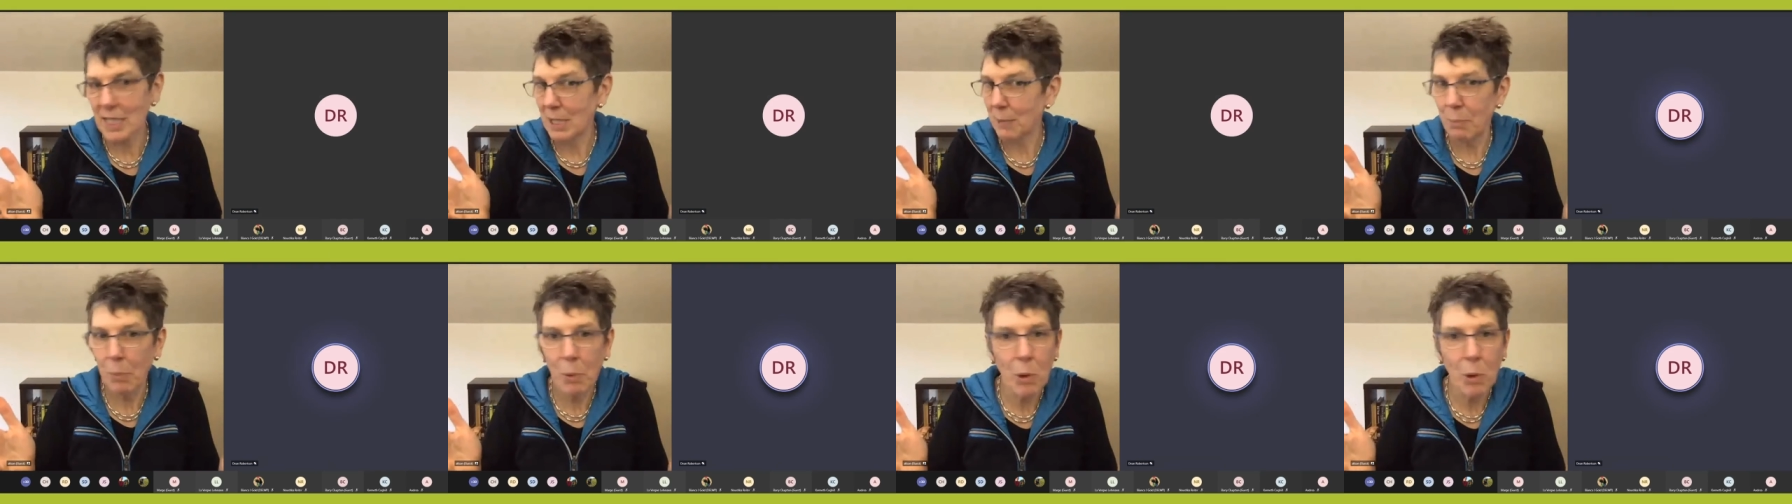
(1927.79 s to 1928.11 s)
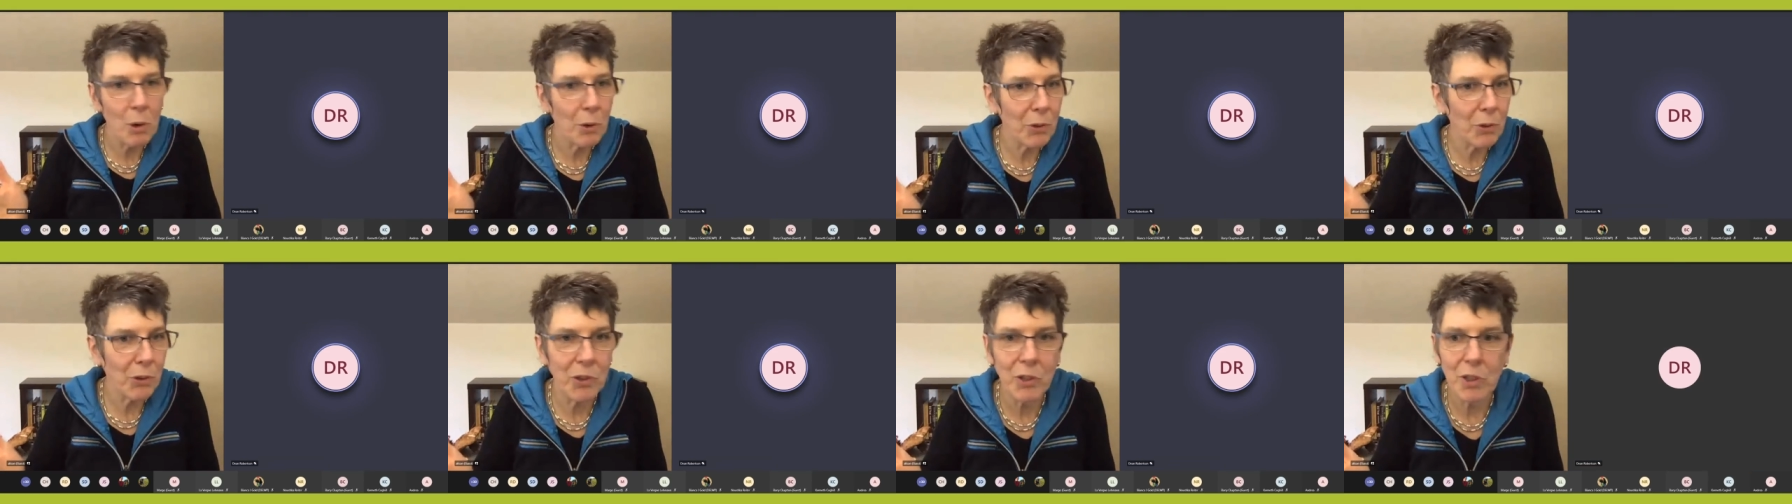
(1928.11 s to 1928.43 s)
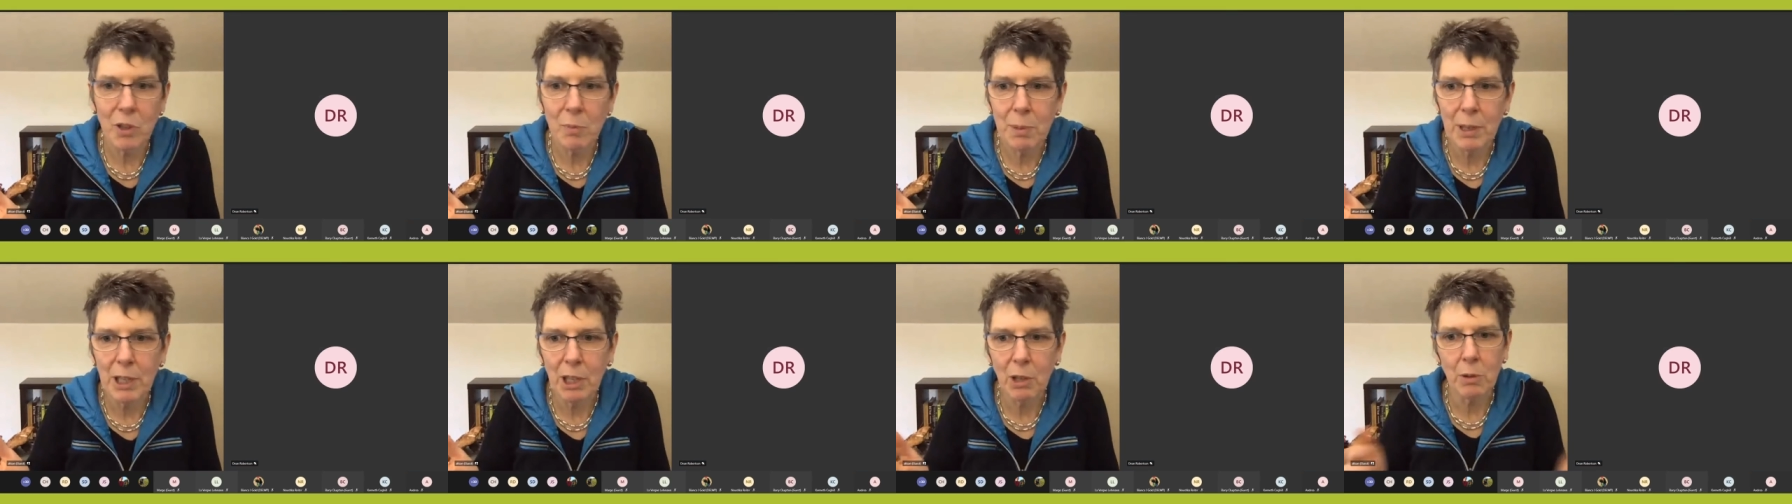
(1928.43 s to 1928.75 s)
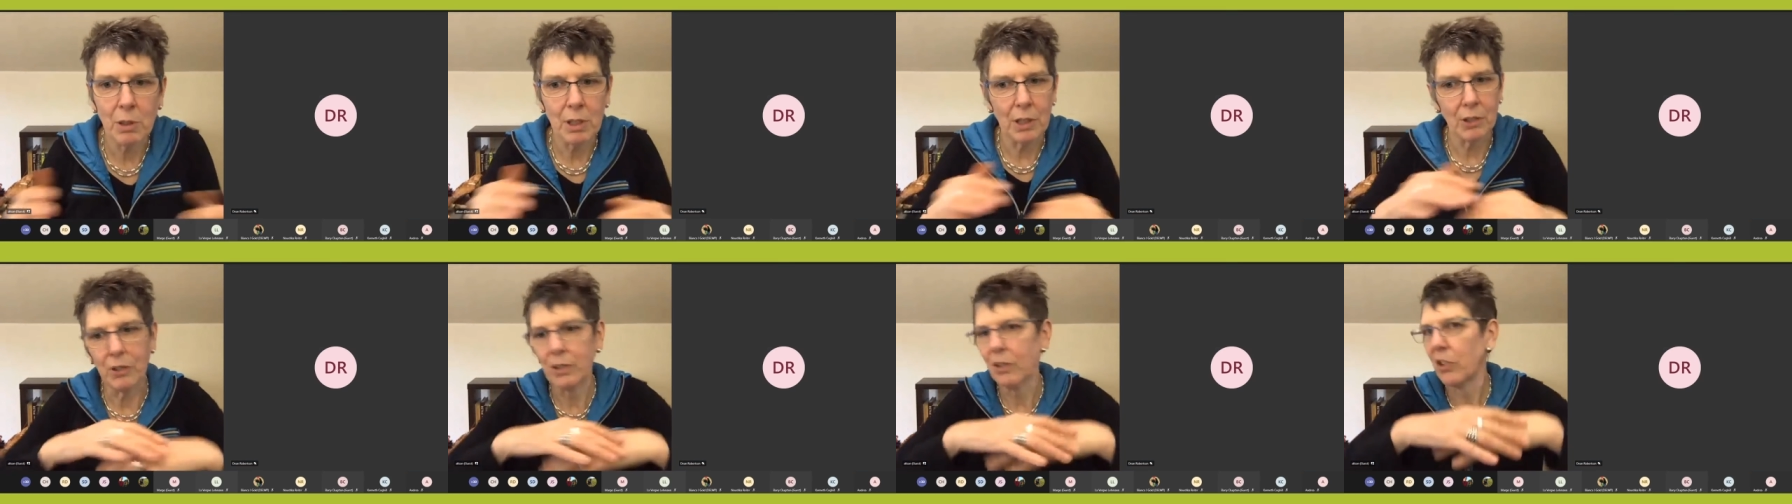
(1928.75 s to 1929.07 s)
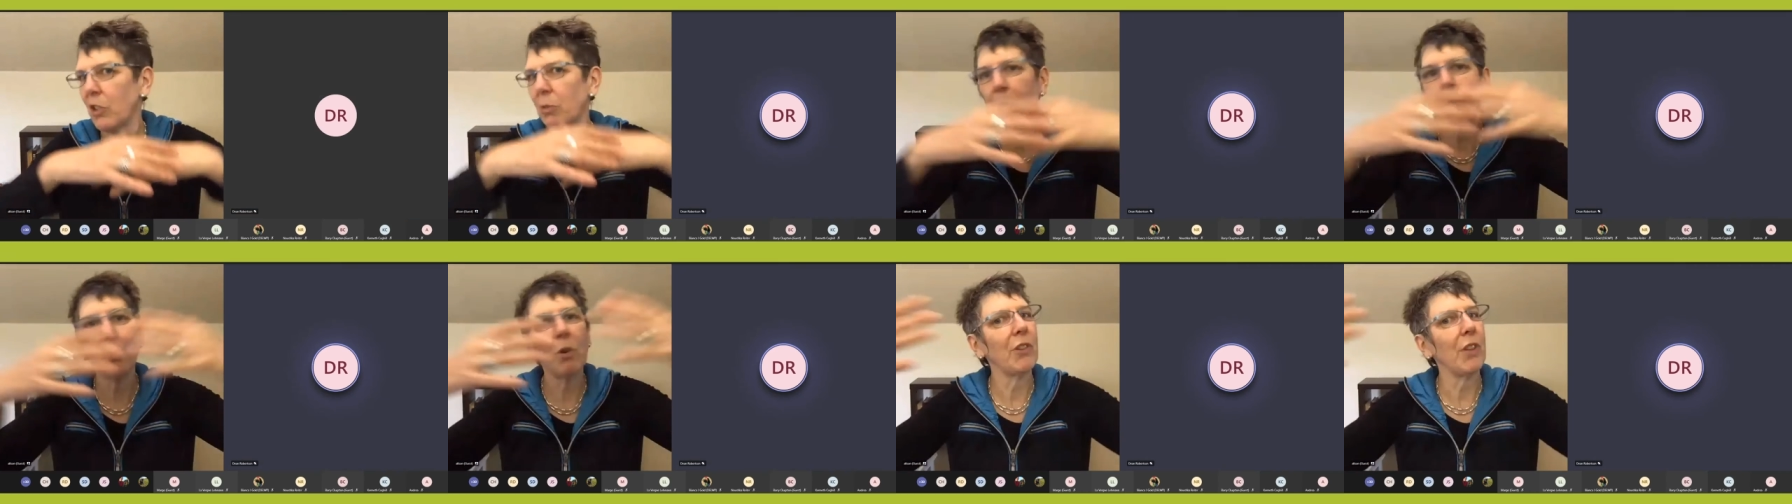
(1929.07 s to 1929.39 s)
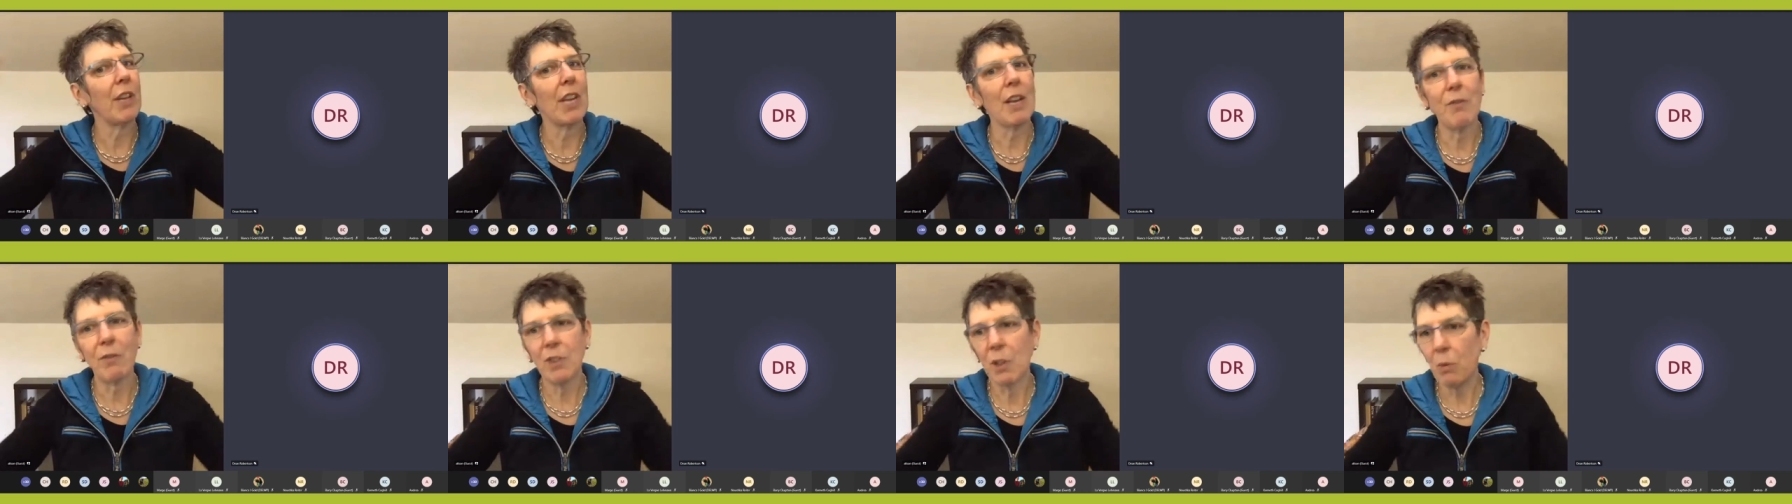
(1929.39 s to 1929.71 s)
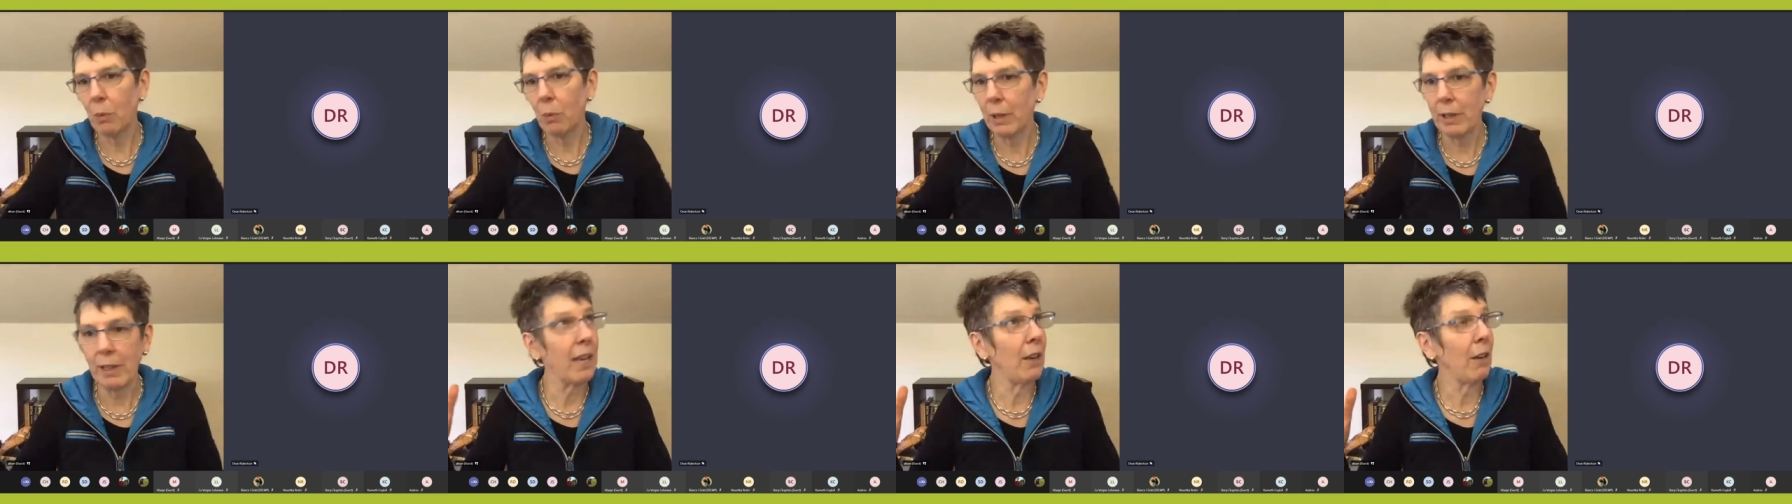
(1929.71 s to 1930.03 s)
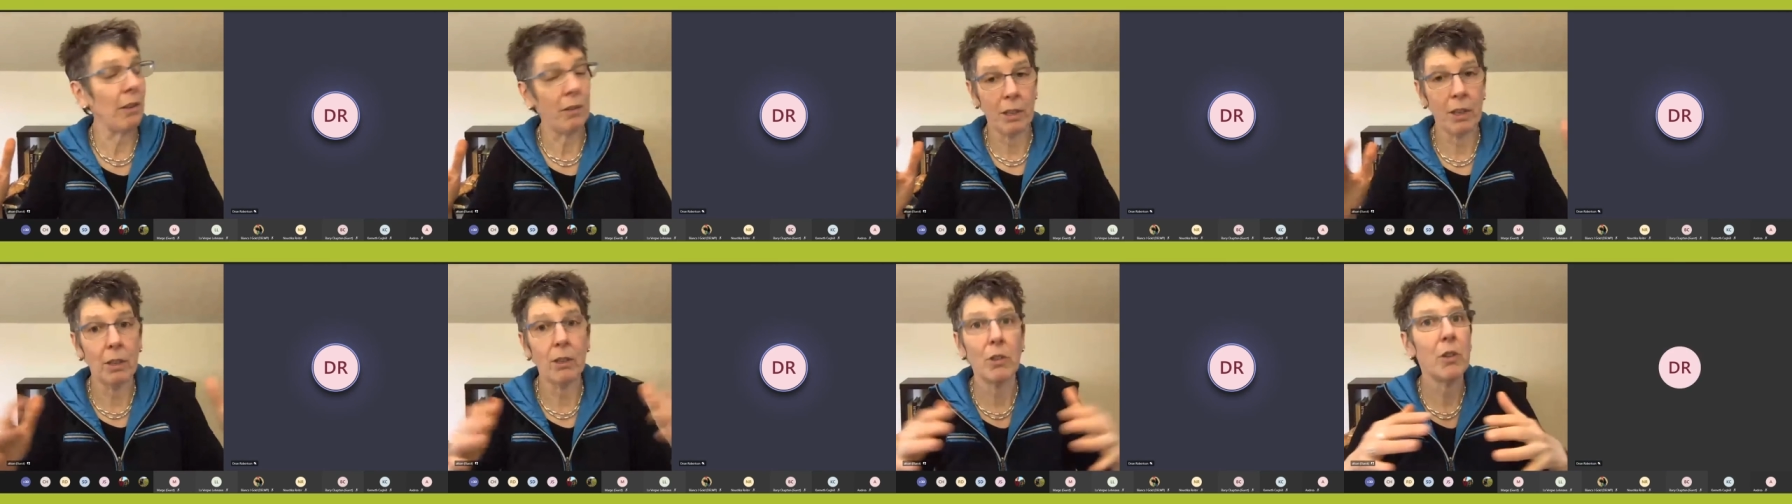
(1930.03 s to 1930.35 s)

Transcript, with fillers: Spores are ubiquitous. There's spores everywhere now,